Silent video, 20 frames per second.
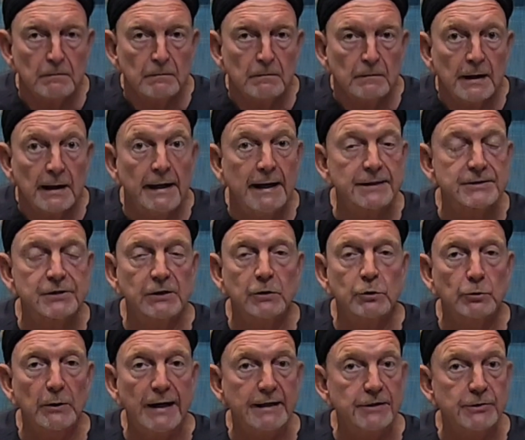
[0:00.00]
And that's a
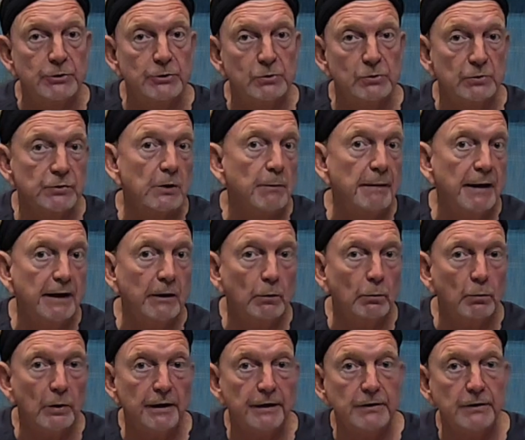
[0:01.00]
great tool. No matter
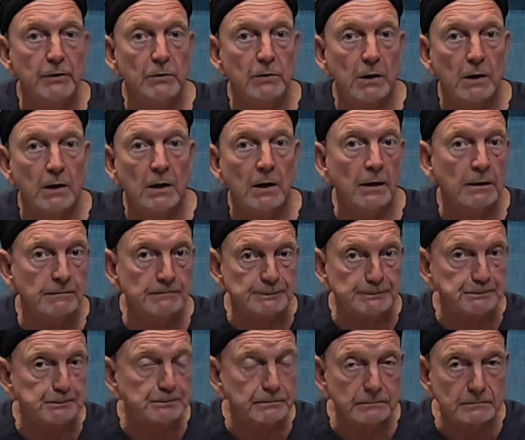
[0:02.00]
where you are,
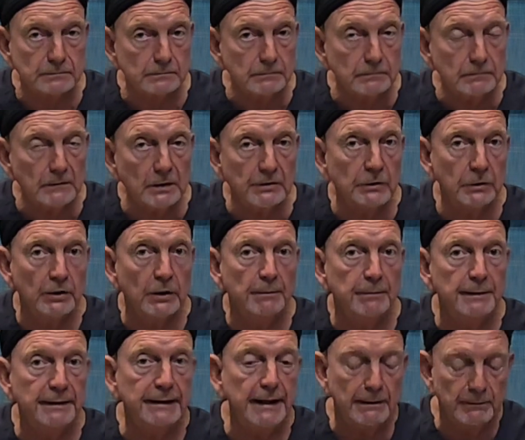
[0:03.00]
you're going to
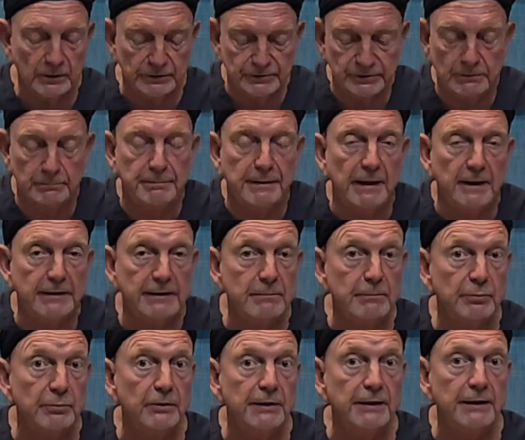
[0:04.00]
be able to belly
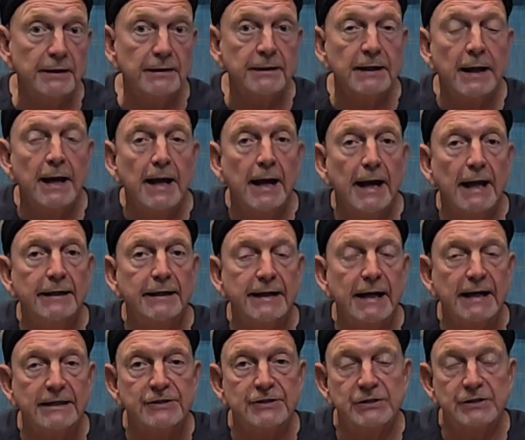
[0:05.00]
breathe, and
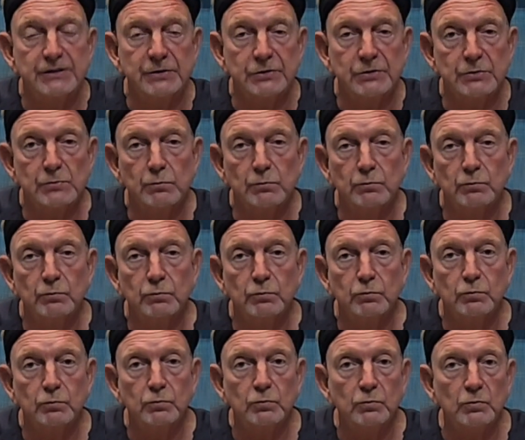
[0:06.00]
that just
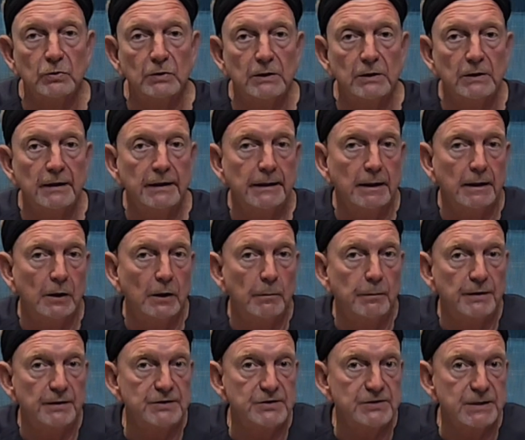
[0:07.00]
really
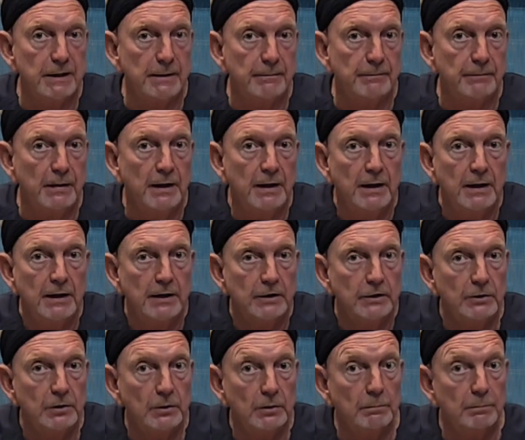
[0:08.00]
opens up
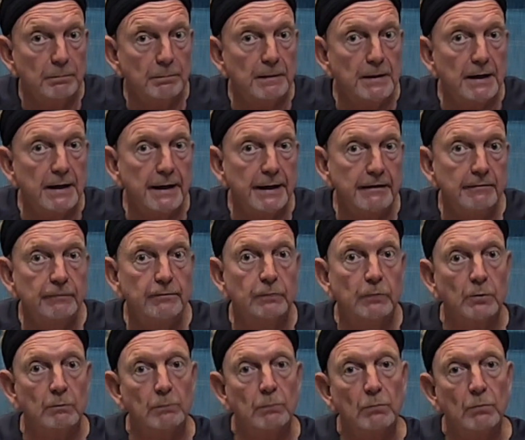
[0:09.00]
your body
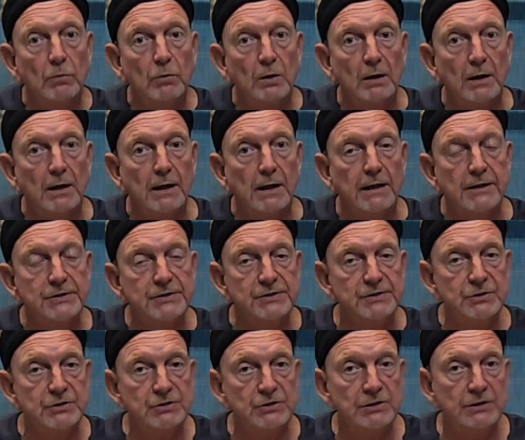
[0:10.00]
for more
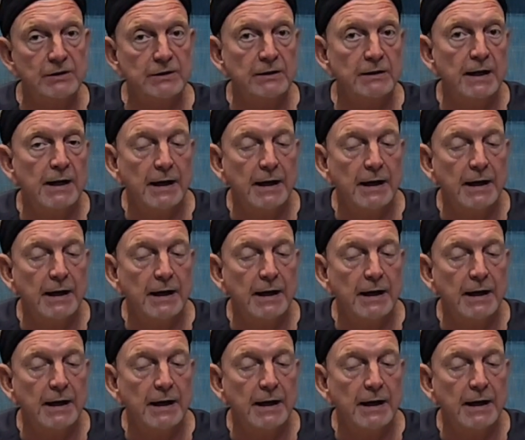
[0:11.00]
oxygen